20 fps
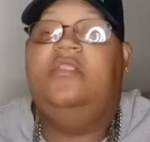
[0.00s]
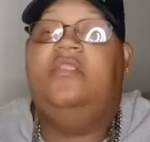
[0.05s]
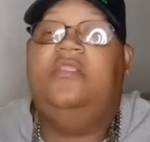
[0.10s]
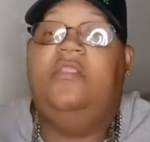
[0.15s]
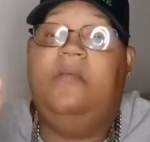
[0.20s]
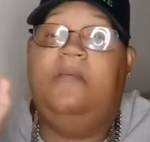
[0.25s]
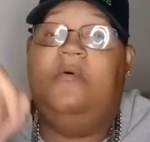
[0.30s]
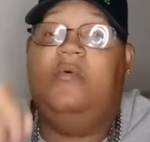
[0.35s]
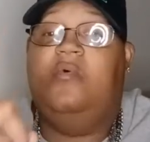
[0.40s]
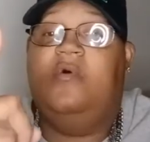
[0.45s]

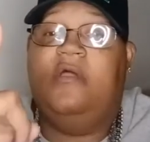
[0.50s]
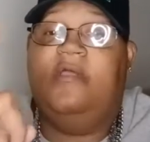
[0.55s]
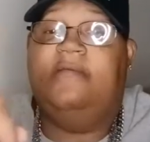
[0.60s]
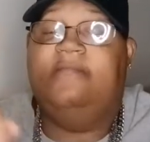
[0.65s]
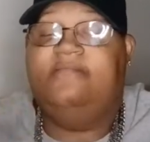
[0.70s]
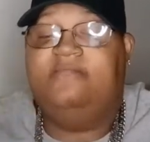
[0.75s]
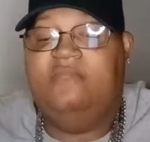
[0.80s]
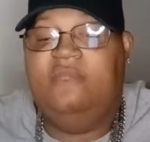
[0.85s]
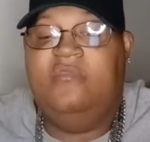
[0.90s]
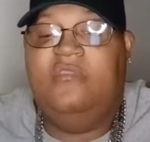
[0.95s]
Number one.
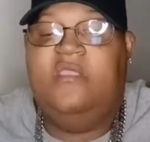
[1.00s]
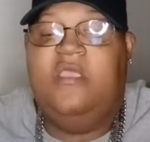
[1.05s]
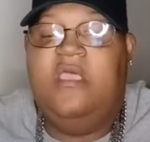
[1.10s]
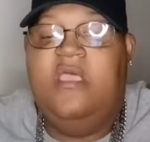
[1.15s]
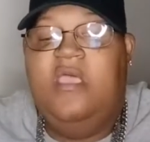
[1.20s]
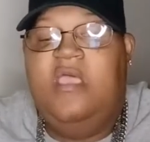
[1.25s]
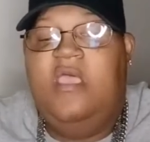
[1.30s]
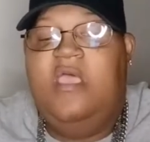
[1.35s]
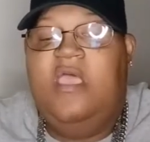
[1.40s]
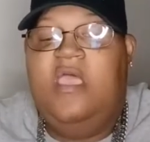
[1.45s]

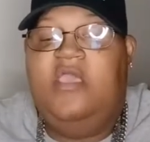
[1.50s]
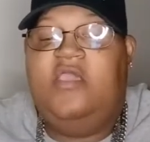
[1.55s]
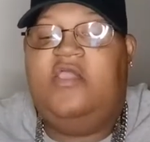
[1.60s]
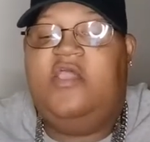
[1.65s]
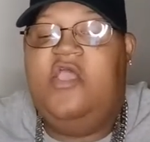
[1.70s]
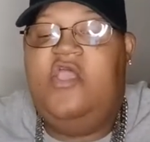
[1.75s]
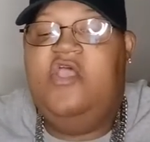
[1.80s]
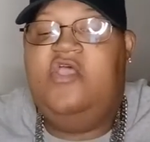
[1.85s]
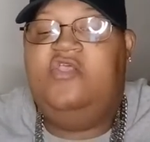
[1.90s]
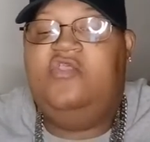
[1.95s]

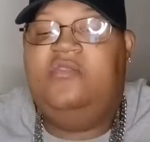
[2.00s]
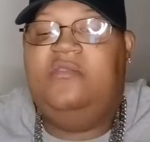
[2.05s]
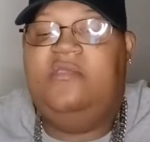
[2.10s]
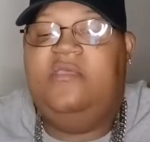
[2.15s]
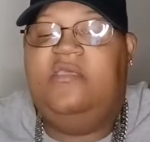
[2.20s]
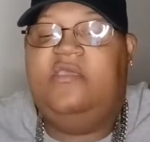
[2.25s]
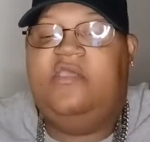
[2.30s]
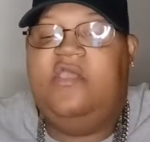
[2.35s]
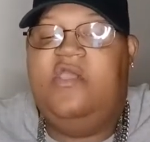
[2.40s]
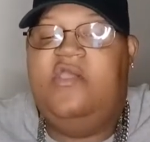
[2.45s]

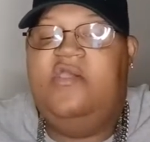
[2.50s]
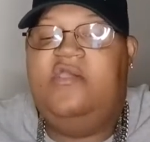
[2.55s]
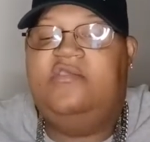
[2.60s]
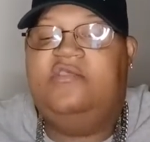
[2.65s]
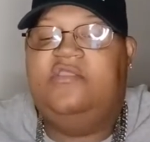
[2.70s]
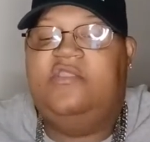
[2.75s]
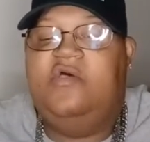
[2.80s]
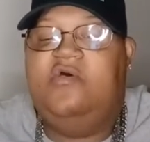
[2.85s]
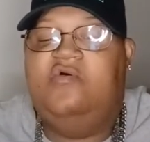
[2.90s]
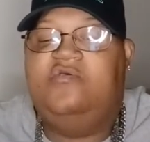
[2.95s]

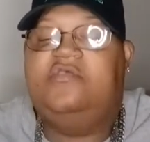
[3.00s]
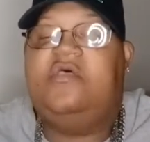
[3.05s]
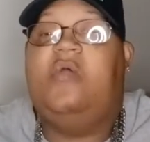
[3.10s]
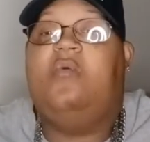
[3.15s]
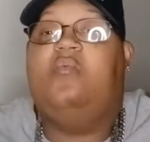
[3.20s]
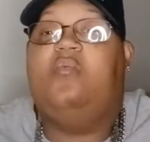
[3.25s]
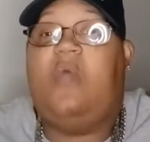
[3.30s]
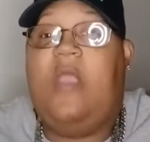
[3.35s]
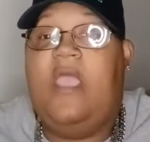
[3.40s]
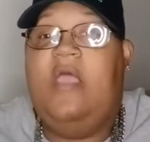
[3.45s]
Encourage those
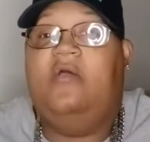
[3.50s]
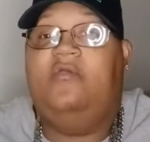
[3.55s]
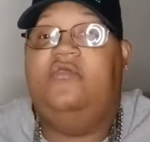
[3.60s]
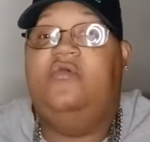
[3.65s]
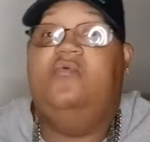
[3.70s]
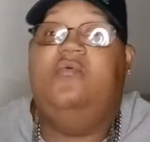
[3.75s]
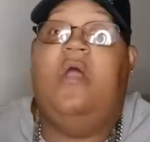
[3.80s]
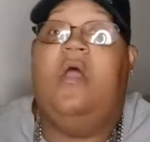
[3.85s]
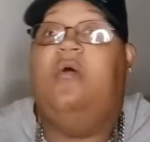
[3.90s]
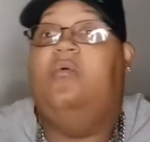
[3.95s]
around
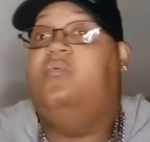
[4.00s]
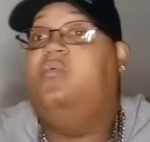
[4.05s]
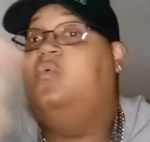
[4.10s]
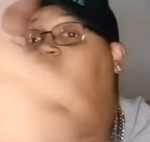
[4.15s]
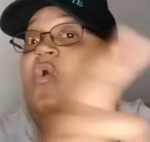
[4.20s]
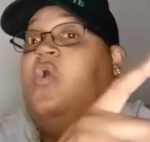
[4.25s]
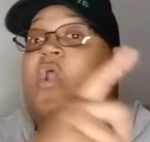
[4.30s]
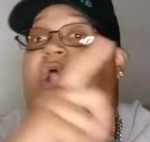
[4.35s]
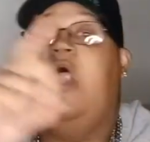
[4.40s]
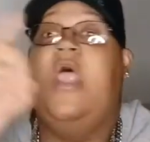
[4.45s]
you.
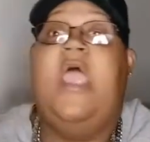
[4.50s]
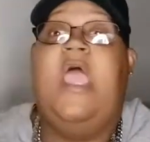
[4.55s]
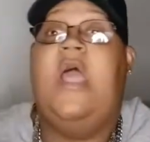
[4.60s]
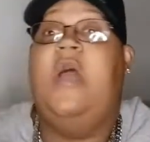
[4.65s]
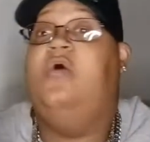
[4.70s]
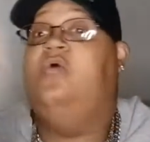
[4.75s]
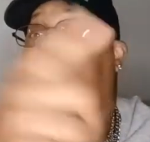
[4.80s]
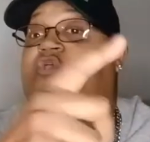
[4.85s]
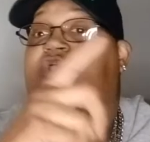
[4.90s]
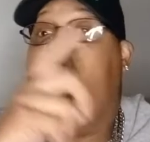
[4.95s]

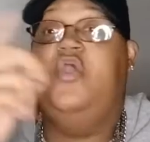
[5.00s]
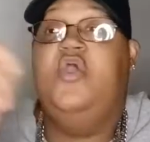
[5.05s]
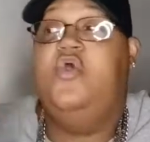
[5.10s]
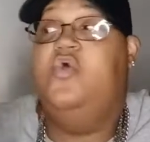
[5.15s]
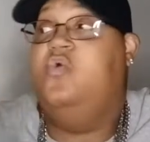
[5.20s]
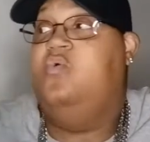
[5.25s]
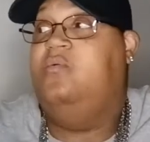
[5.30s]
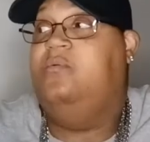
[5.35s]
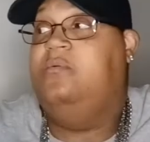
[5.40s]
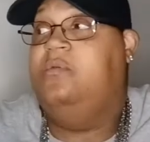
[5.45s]
Around
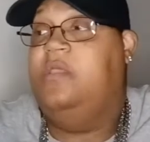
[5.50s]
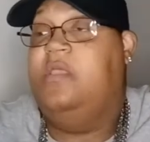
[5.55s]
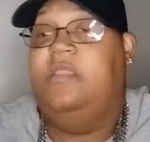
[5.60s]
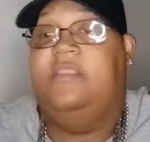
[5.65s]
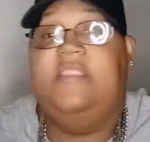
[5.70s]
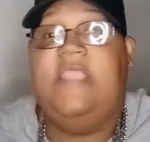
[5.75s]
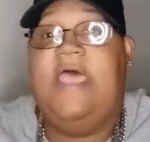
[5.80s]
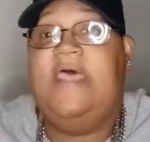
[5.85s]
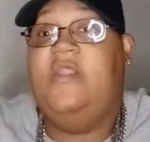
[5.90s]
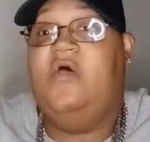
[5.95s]
you.
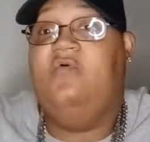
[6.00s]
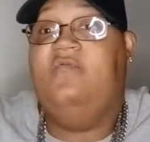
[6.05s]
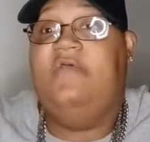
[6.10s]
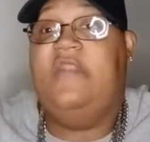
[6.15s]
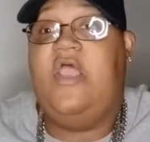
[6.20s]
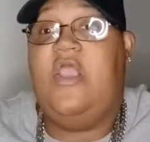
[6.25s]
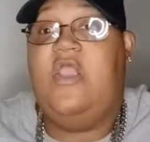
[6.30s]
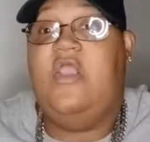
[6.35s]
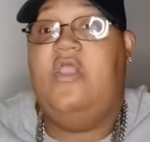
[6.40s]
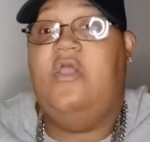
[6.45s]
Not over
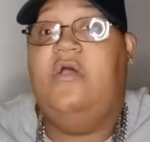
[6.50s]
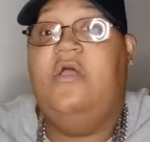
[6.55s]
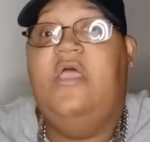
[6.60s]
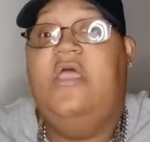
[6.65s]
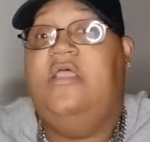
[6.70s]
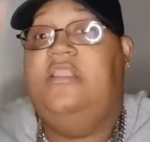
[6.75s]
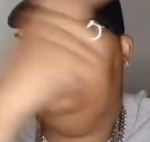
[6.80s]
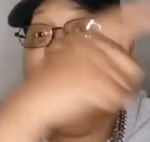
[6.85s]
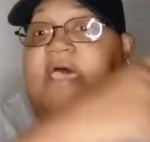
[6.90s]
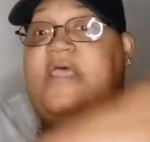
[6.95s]
there.
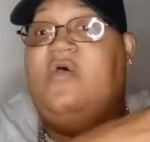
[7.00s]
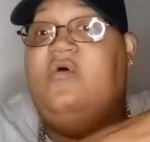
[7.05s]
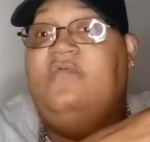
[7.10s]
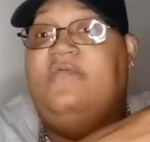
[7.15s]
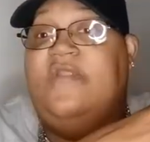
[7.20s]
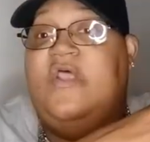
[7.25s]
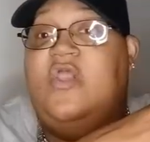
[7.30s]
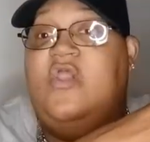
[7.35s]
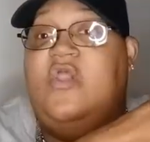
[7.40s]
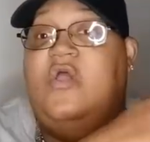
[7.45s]
Not
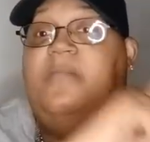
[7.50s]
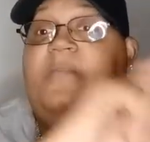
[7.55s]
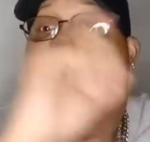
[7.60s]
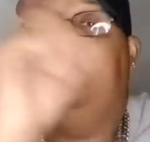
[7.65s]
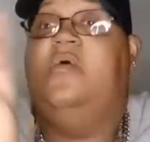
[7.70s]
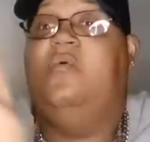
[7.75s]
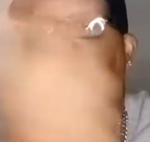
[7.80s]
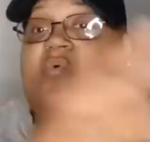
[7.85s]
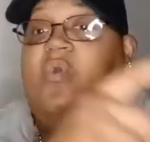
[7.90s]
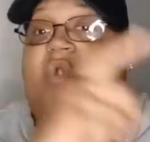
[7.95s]
over there.
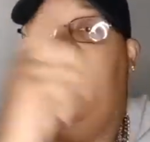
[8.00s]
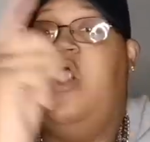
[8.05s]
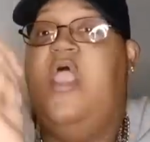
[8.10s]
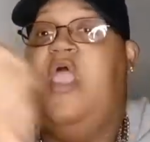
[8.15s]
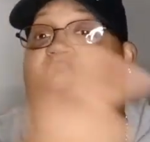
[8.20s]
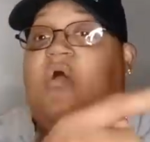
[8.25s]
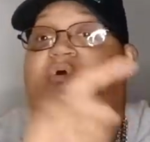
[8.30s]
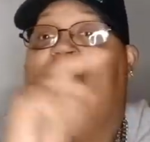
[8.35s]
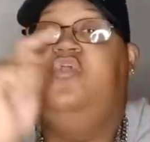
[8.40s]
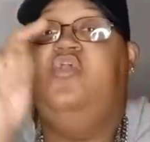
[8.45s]
But
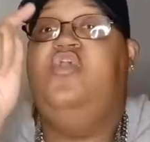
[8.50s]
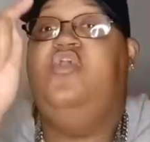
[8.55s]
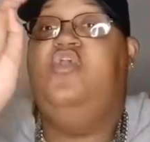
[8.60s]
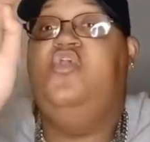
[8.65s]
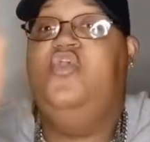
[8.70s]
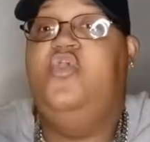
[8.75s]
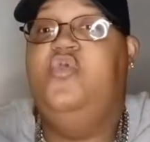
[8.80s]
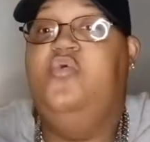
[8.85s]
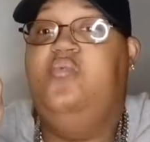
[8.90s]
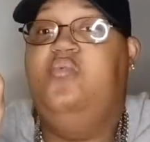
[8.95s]
around
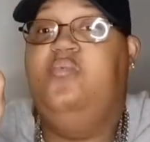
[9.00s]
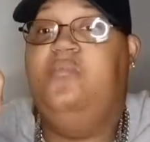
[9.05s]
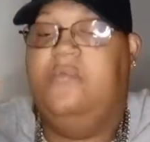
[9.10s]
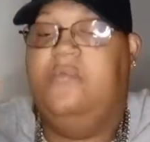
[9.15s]
you.